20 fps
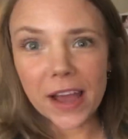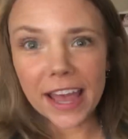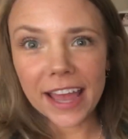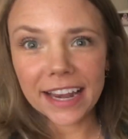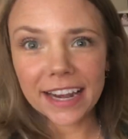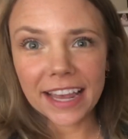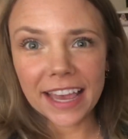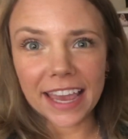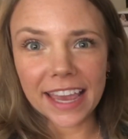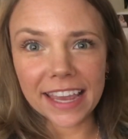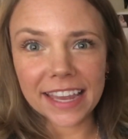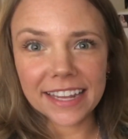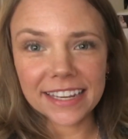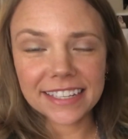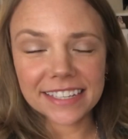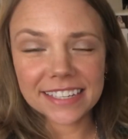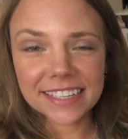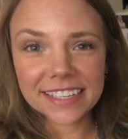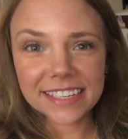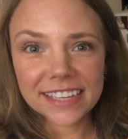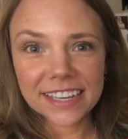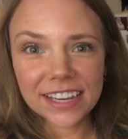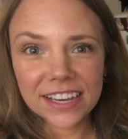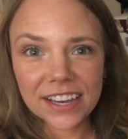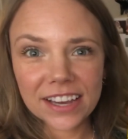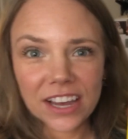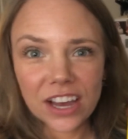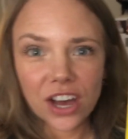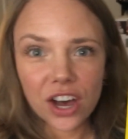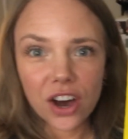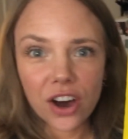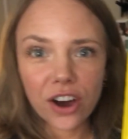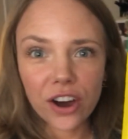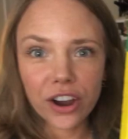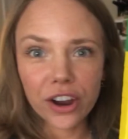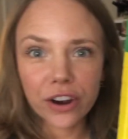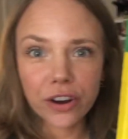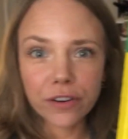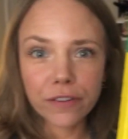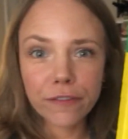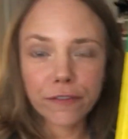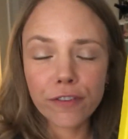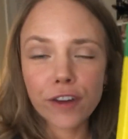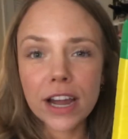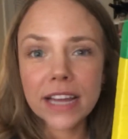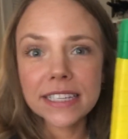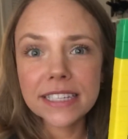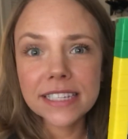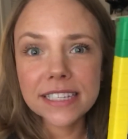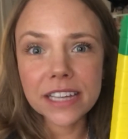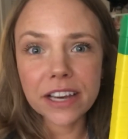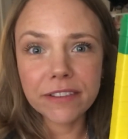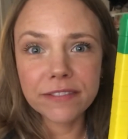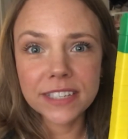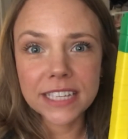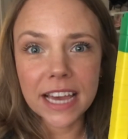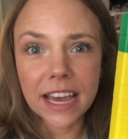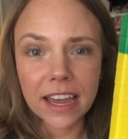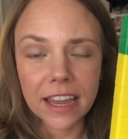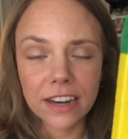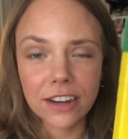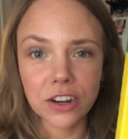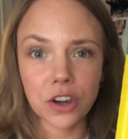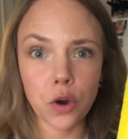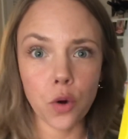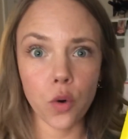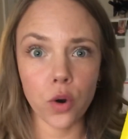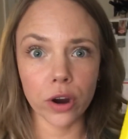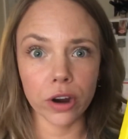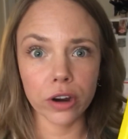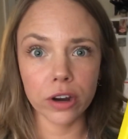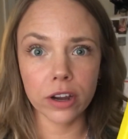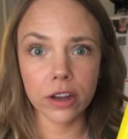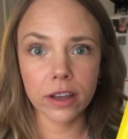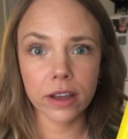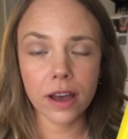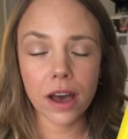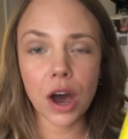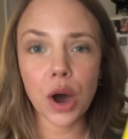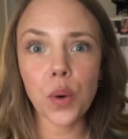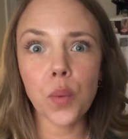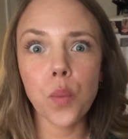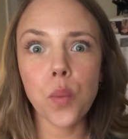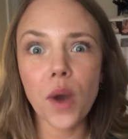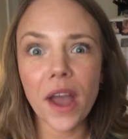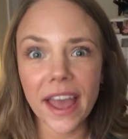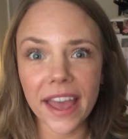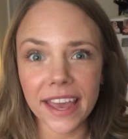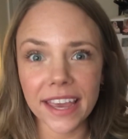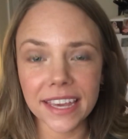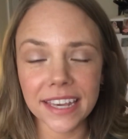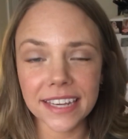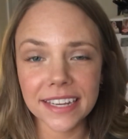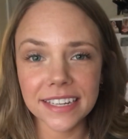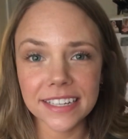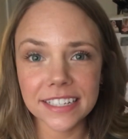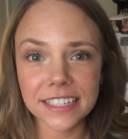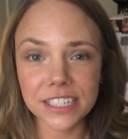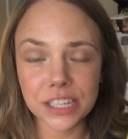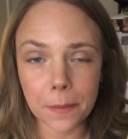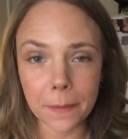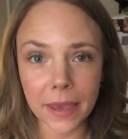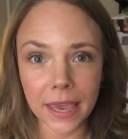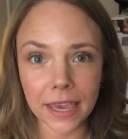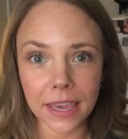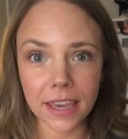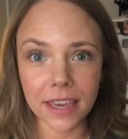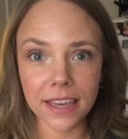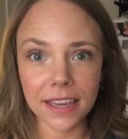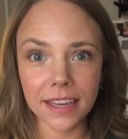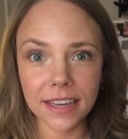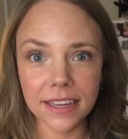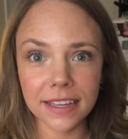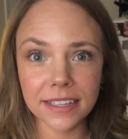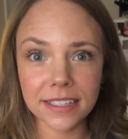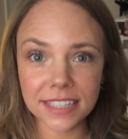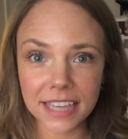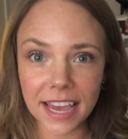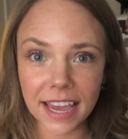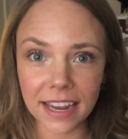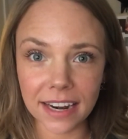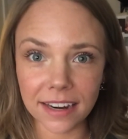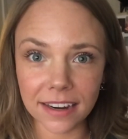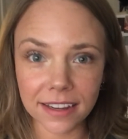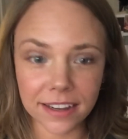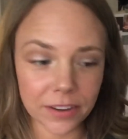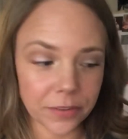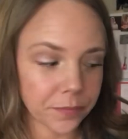and 8 are friends of 10, or a way to make 10.